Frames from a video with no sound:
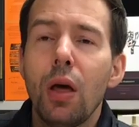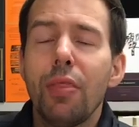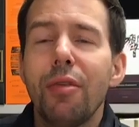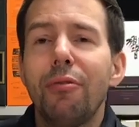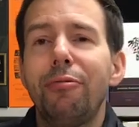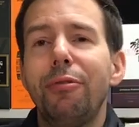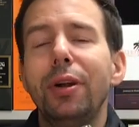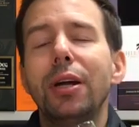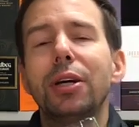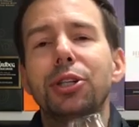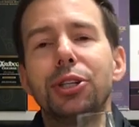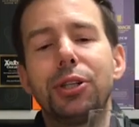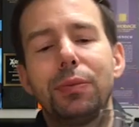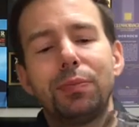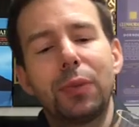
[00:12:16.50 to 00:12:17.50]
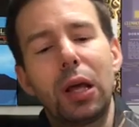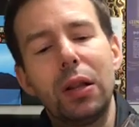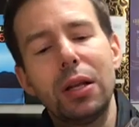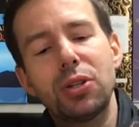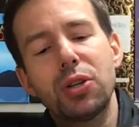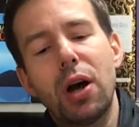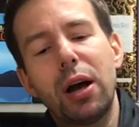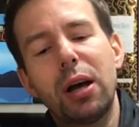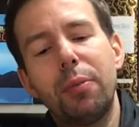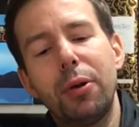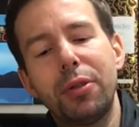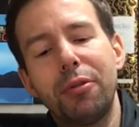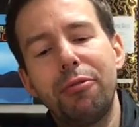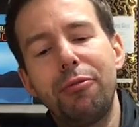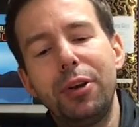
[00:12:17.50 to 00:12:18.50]
The finish. Let's talk
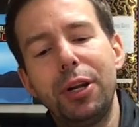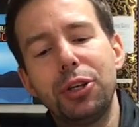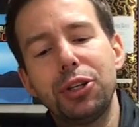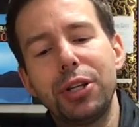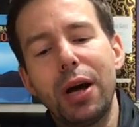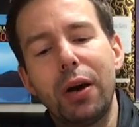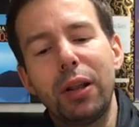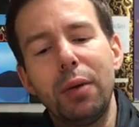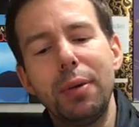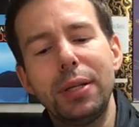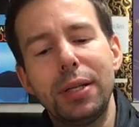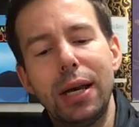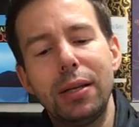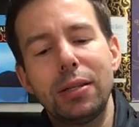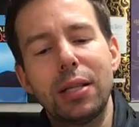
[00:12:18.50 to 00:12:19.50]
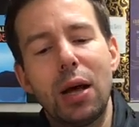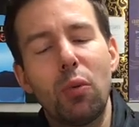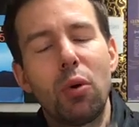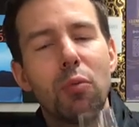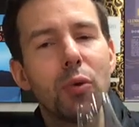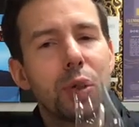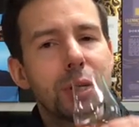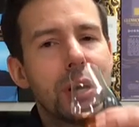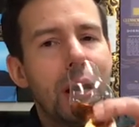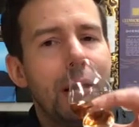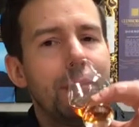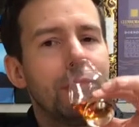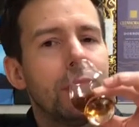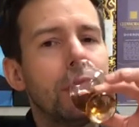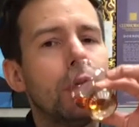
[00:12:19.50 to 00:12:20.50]
about the finish now. Let me taste that one more
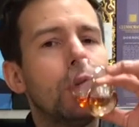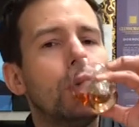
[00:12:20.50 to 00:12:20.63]
time.